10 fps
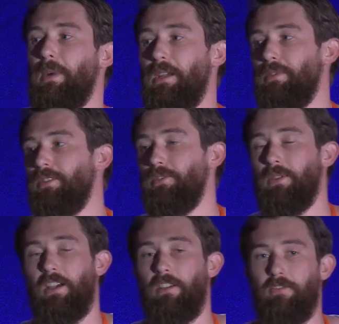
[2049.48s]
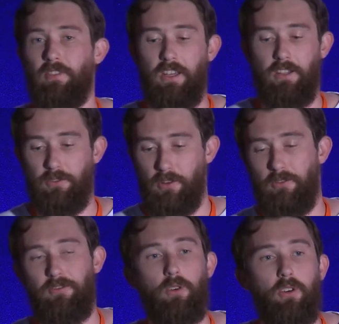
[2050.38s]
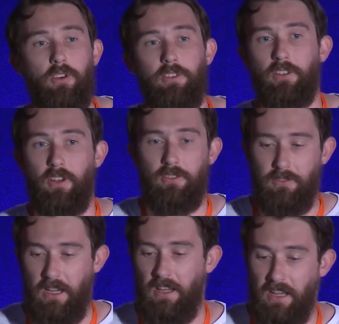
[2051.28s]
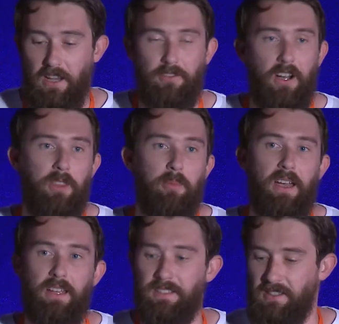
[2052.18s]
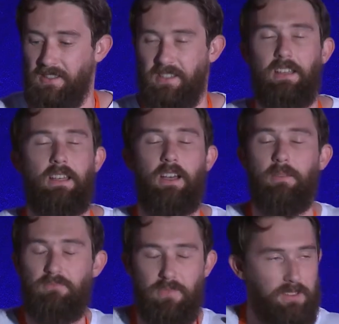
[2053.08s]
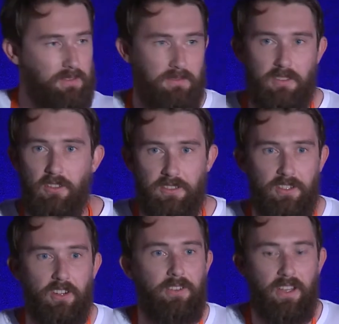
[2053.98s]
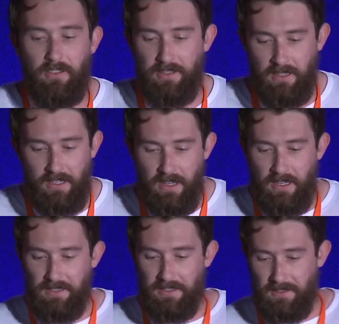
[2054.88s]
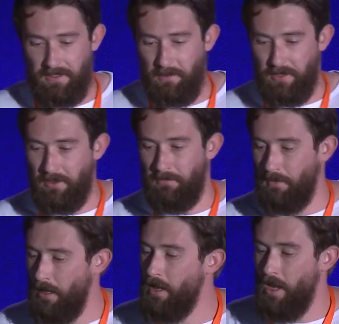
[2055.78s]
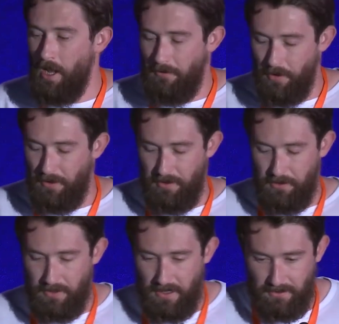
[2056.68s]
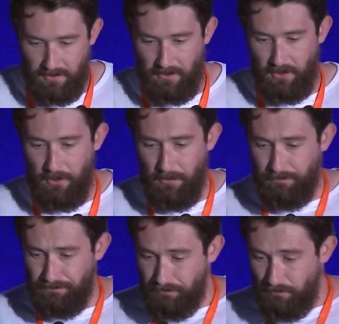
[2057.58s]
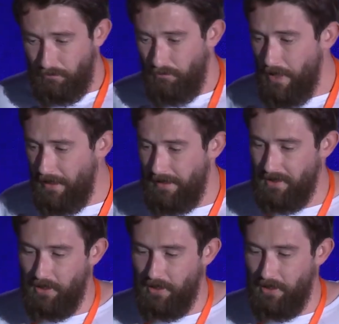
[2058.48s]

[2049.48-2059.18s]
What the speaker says: maybe you have a 404, it can't find the page. It's going to say, hey, it's content not found. Here's an exception. A few other use cases. So let's